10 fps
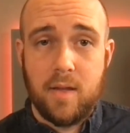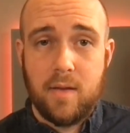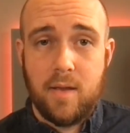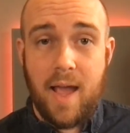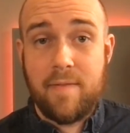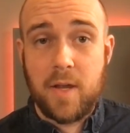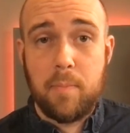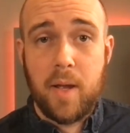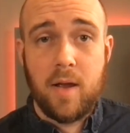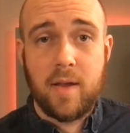having a
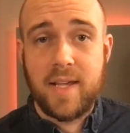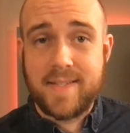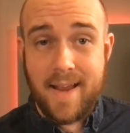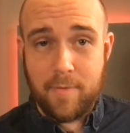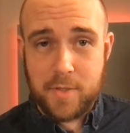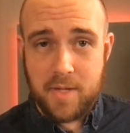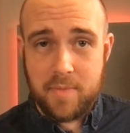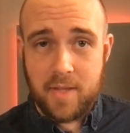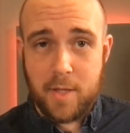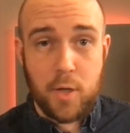bug is never
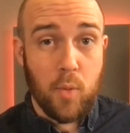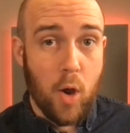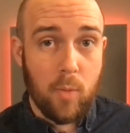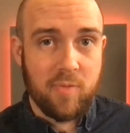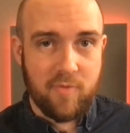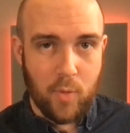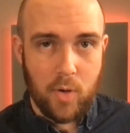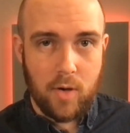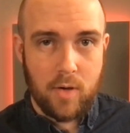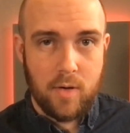something that you hope
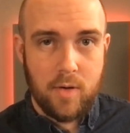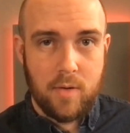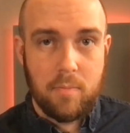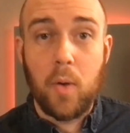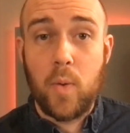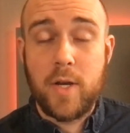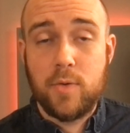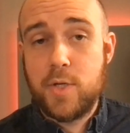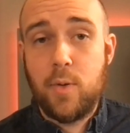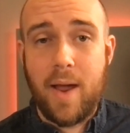for, but when you
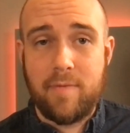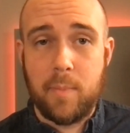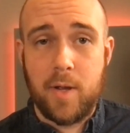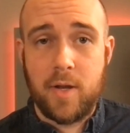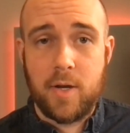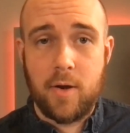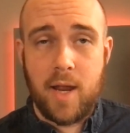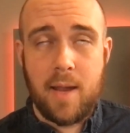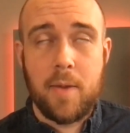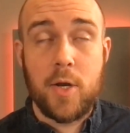do have a bug in your
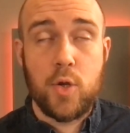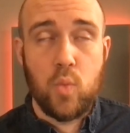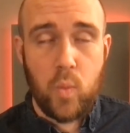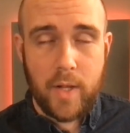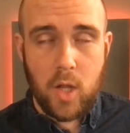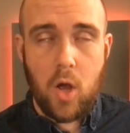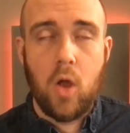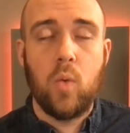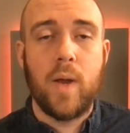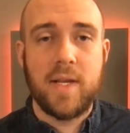game, and you will
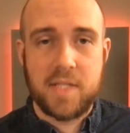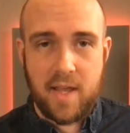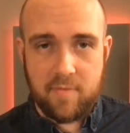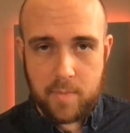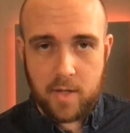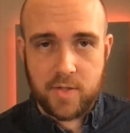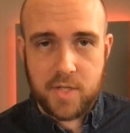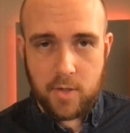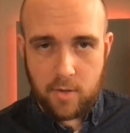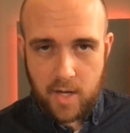always have bugs
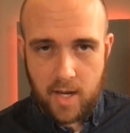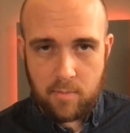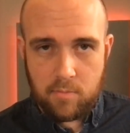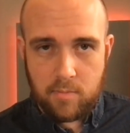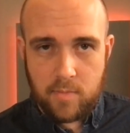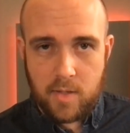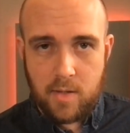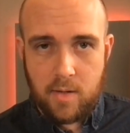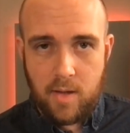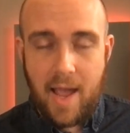in your game,
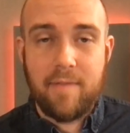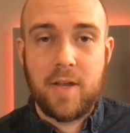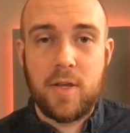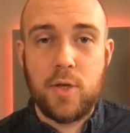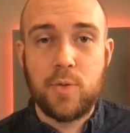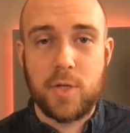having a user